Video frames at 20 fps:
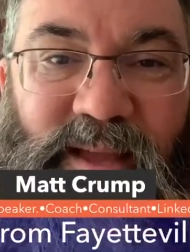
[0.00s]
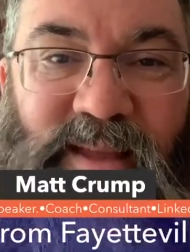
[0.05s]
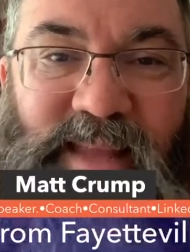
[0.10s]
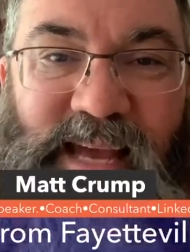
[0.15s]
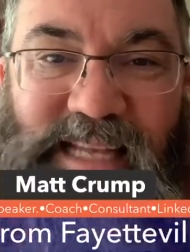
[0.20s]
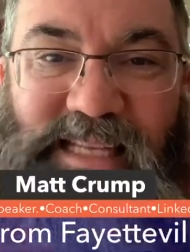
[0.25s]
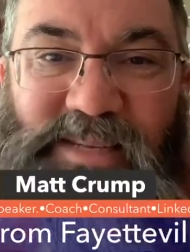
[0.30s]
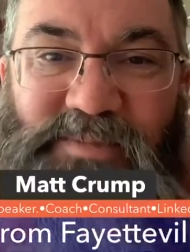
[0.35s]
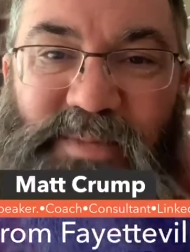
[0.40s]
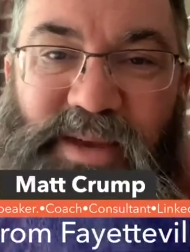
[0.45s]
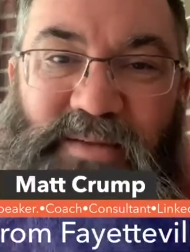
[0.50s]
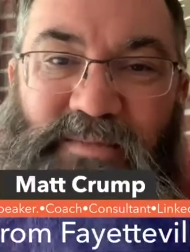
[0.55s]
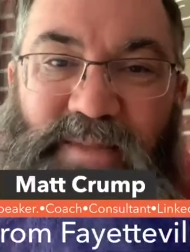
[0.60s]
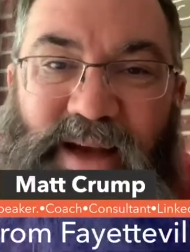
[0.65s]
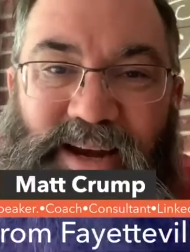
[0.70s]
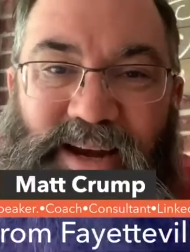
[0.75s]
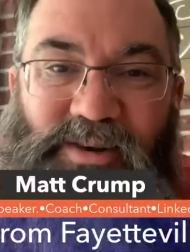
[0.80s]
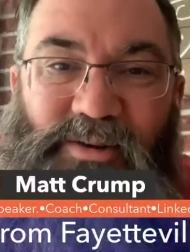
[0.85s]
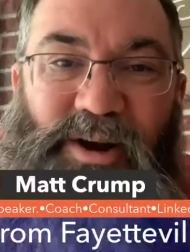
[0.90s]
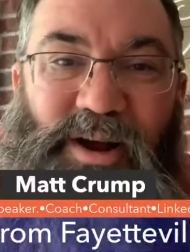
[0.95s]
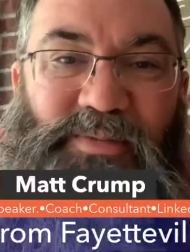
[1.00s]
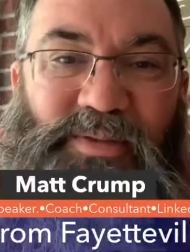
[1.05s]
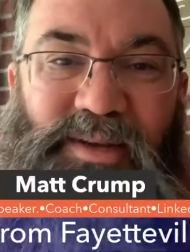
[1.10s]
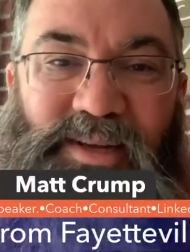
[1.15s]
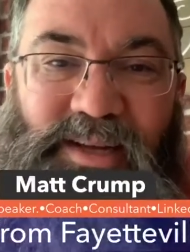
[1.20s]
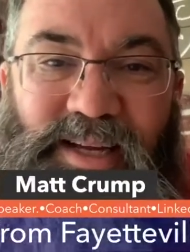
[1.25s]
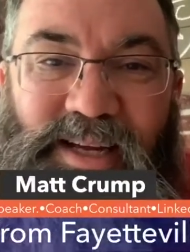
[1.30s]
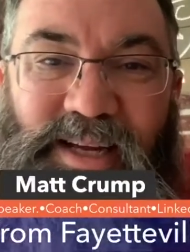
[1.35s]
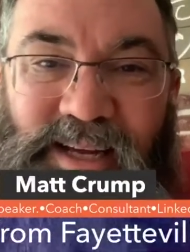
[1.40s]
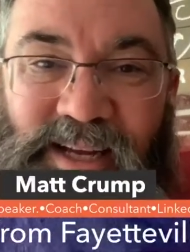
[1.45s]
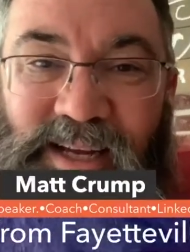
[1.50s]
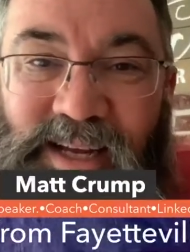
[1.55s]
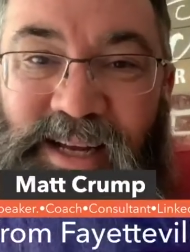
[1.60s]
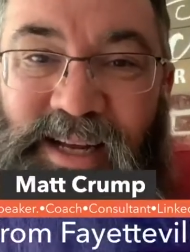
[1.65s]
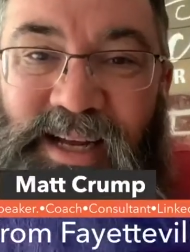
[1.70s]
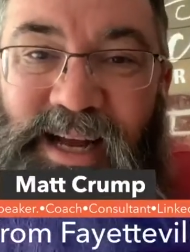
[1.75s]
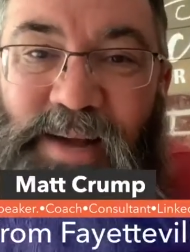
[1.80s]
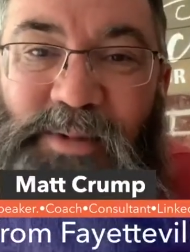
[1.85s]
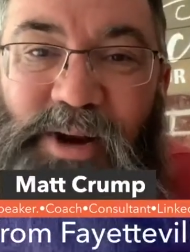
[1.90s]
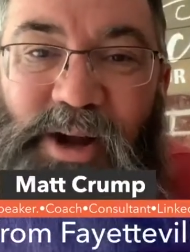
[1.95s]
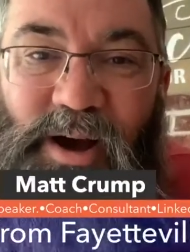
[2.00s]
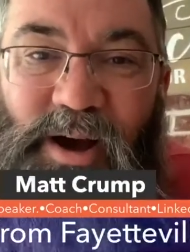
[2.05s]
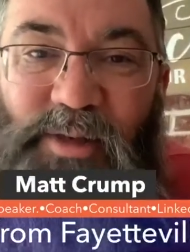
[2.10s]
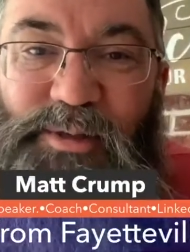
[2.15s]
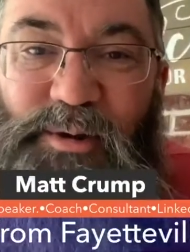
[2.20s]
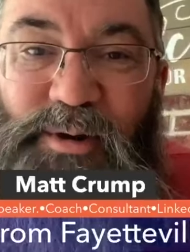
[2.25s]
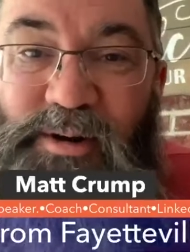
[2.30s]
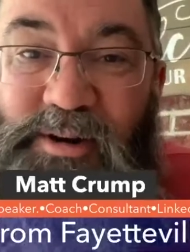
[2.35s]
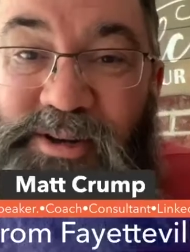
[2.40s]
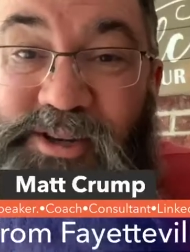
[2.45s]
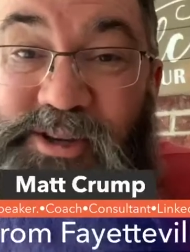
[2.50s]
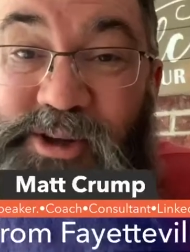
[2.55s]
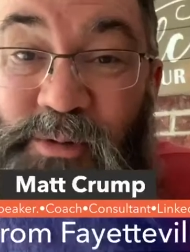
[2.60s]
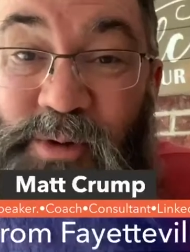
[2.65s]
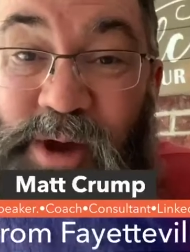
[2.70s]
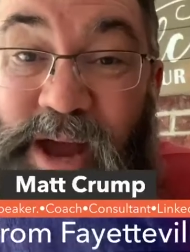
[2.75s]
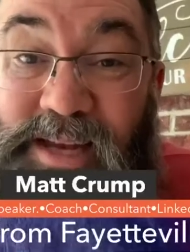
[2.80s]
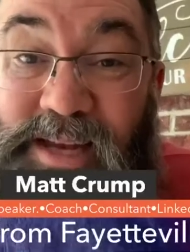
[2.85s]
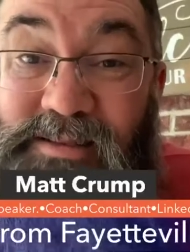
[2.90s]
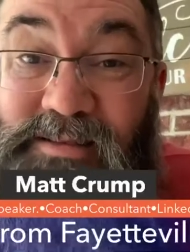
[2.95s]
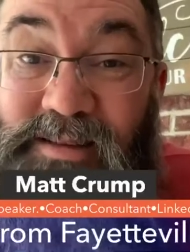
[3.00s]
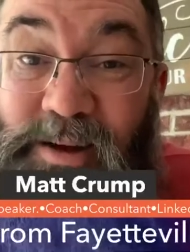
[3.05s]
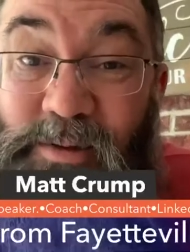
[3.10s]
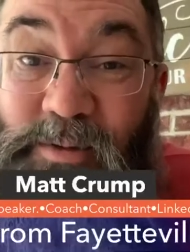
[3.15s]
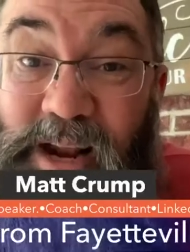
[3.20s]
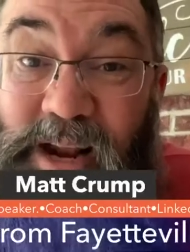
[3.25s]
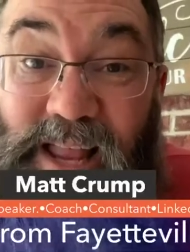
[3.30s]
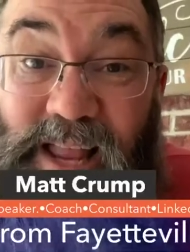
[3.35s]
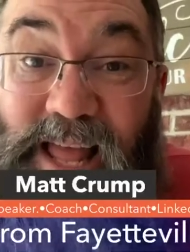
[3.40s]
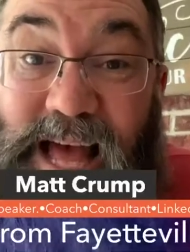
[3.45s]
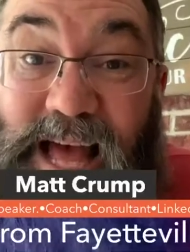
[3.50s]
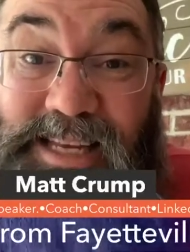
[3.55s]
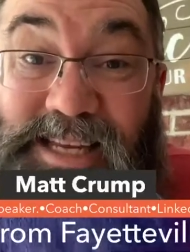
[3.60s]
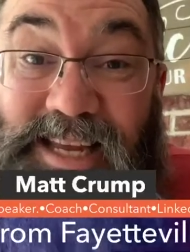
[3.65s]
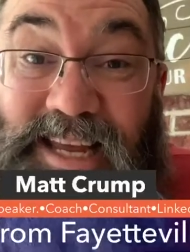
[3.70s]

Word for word: That's me, Matt Crump. I'm an author, still writing. I write a lot.